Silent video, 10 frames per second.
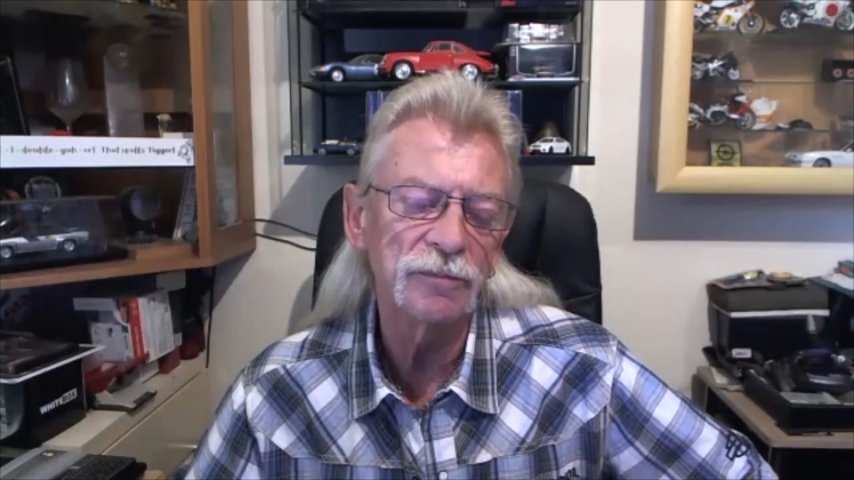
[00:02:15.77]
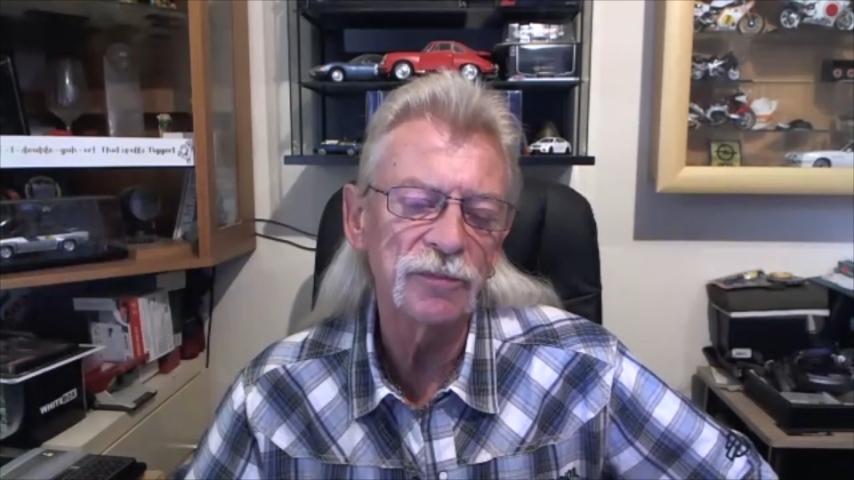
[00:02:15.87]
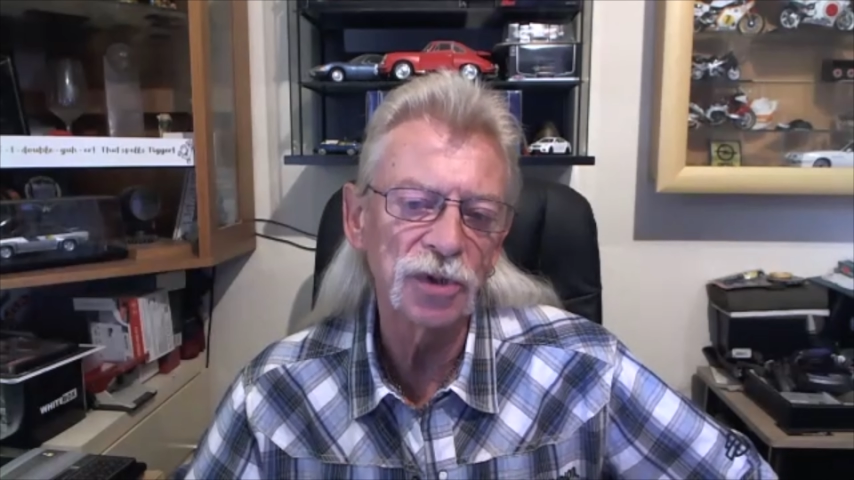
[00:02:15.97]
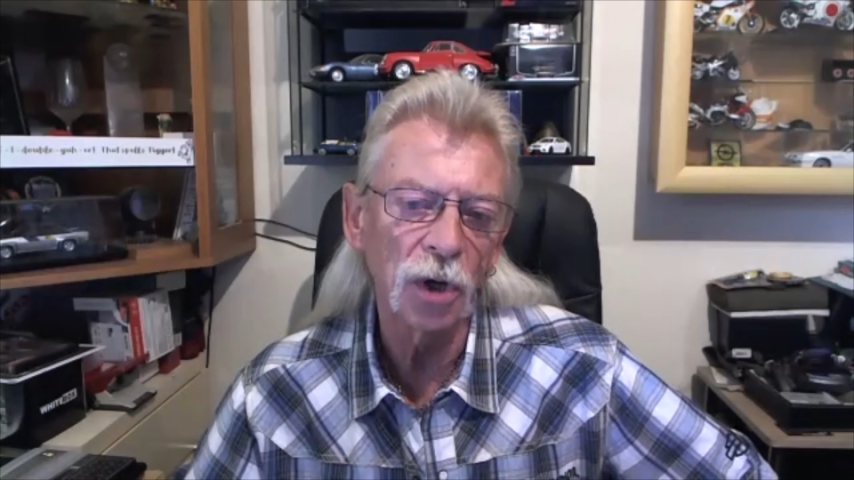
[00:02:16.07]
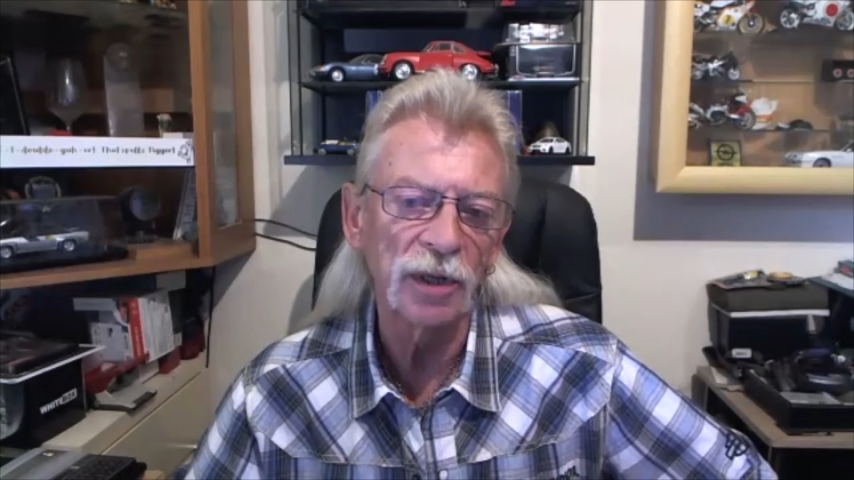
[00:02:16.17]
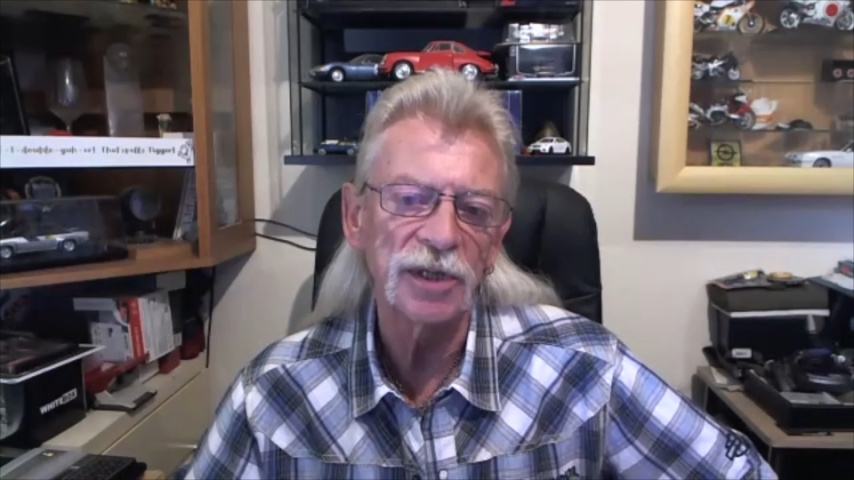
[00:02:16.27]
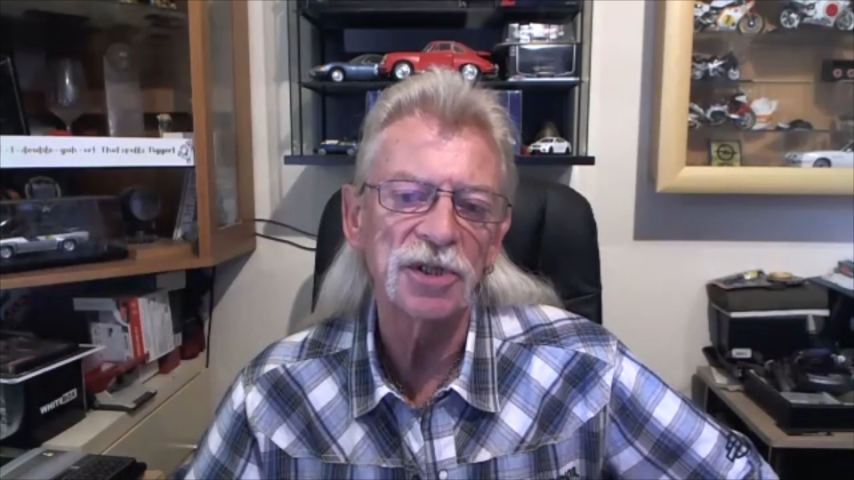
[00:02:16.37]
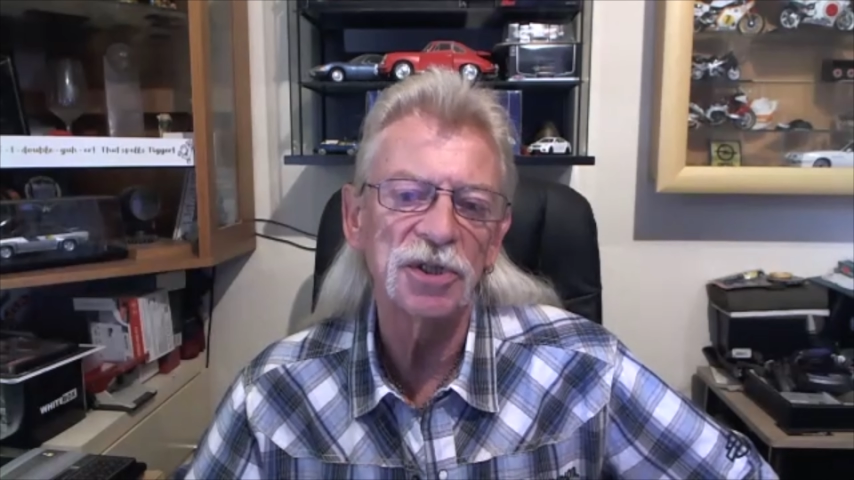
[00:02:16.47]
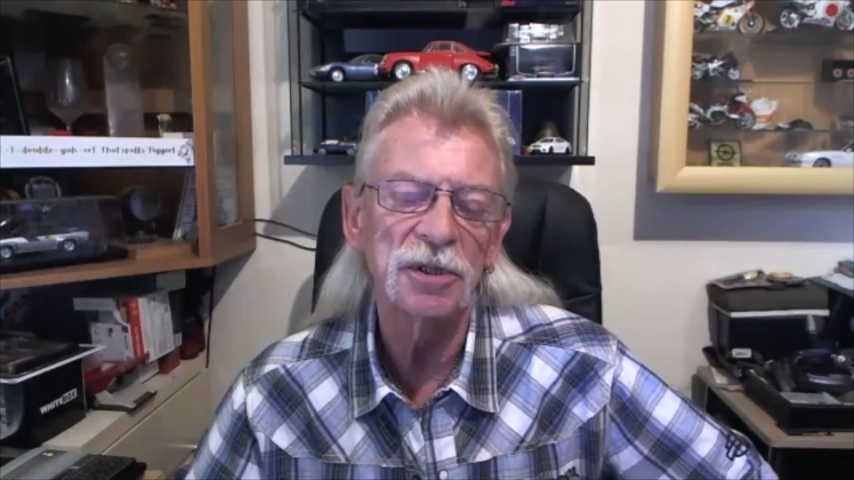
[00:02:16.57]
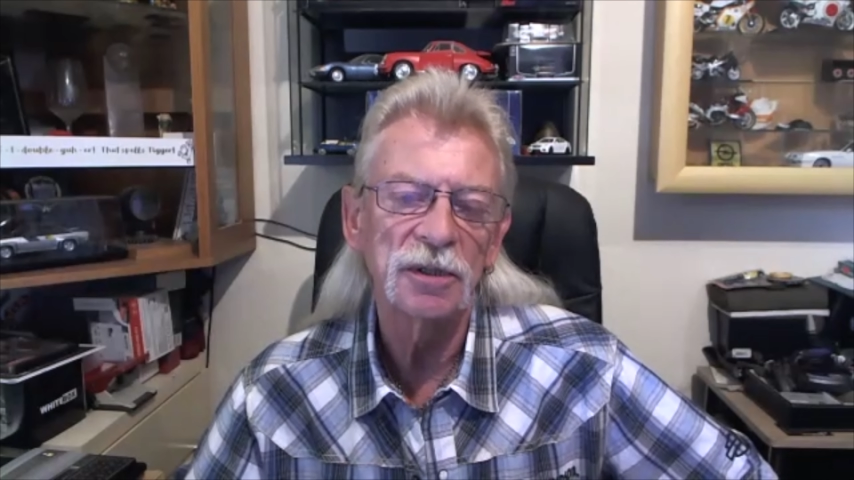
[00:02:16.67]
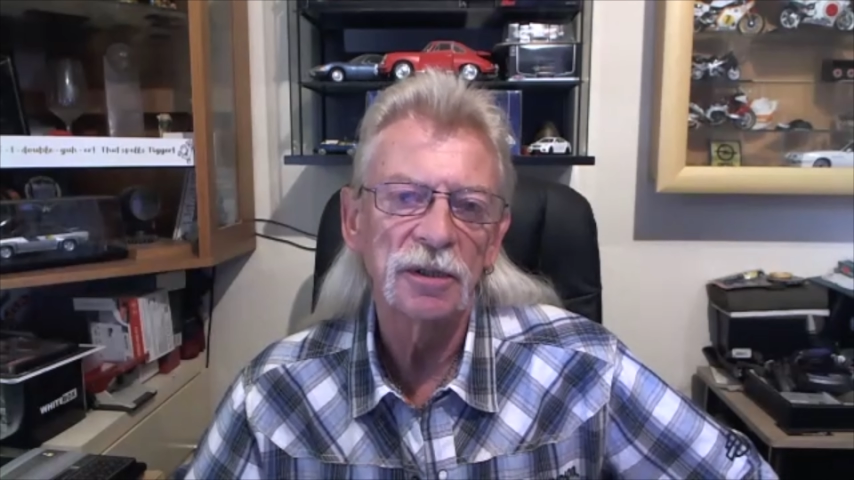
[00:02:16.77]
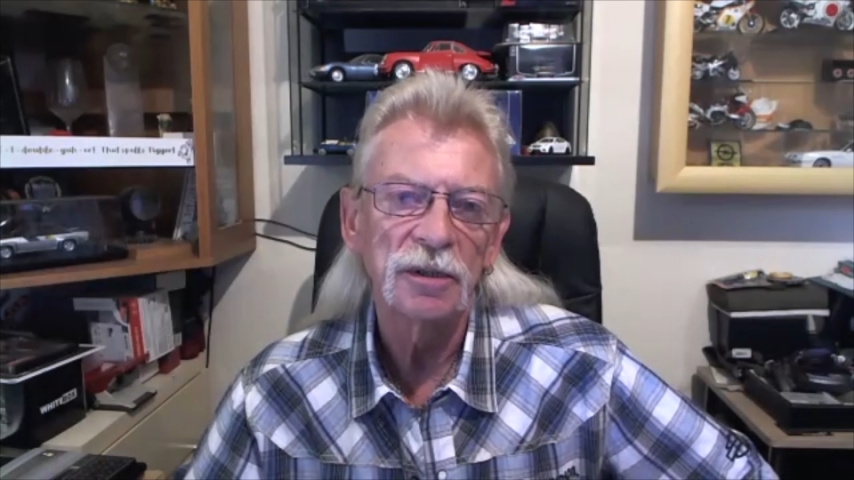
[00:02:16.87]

knowledge,